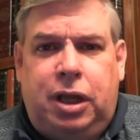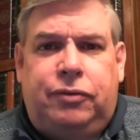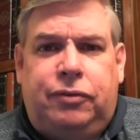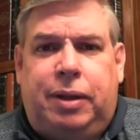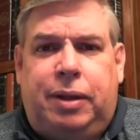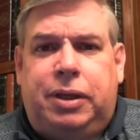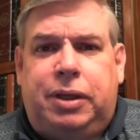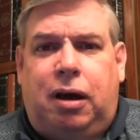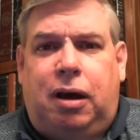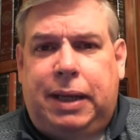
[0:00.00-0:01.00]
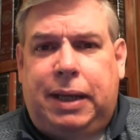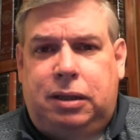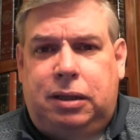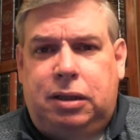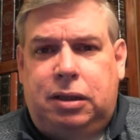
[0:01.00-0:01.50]
for them to come
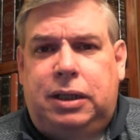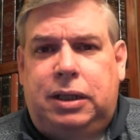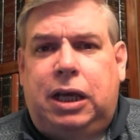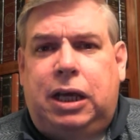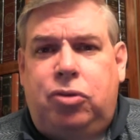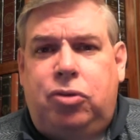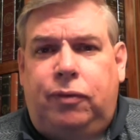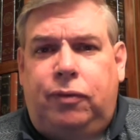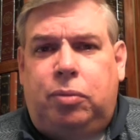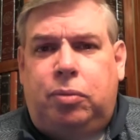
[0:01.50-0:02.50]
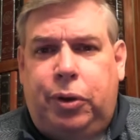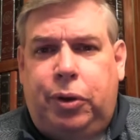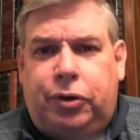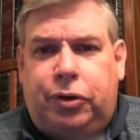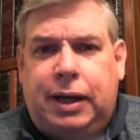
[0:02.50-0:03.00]
in, take control of your
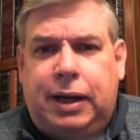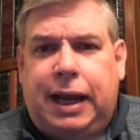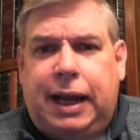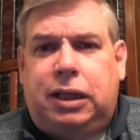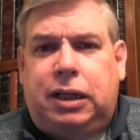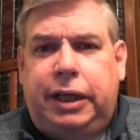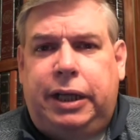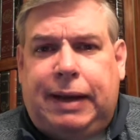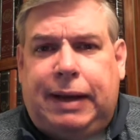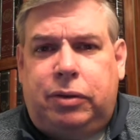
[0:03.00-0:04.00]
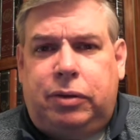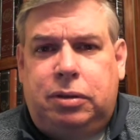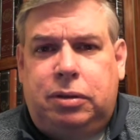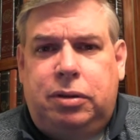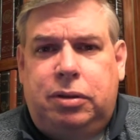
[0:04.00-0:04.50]
computer, and clear out
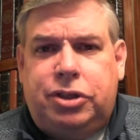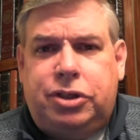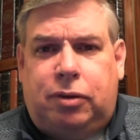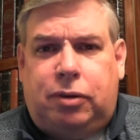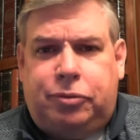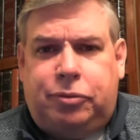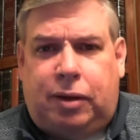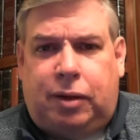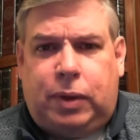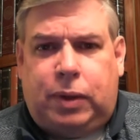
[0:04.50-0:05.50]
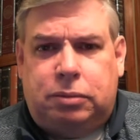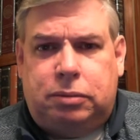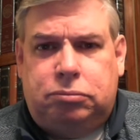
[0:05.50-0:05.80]
this corrupt software.